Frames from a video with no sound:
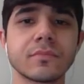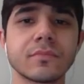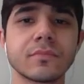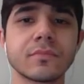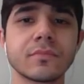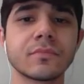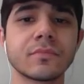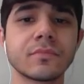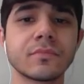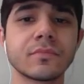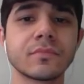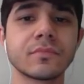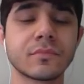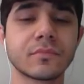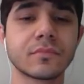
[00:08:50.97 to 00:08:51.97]

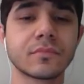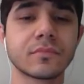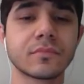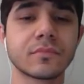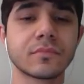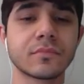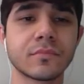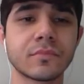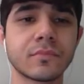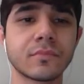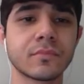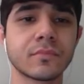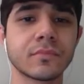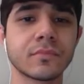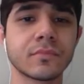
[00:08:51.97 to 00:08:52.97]

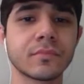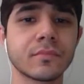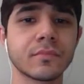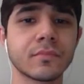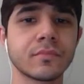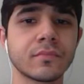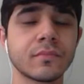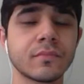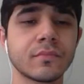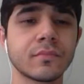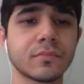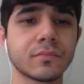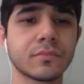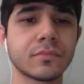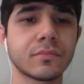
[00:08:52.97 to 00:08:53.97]

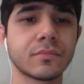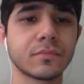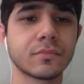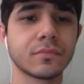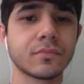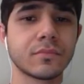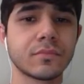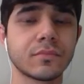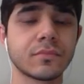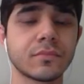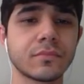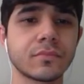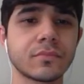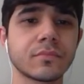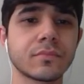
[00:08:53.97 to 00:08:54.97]

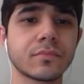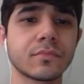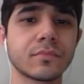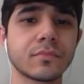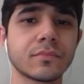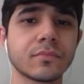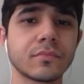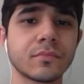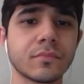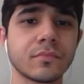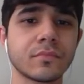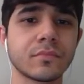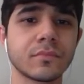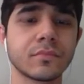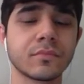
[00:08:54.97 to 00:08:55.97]

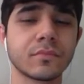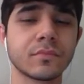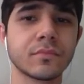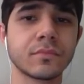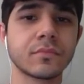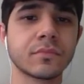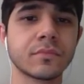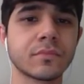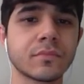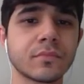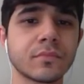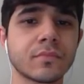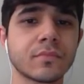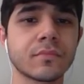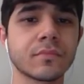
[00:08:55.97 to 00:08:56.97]

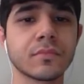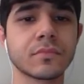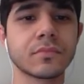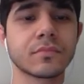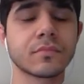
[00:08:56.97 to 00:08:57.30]
[no speech]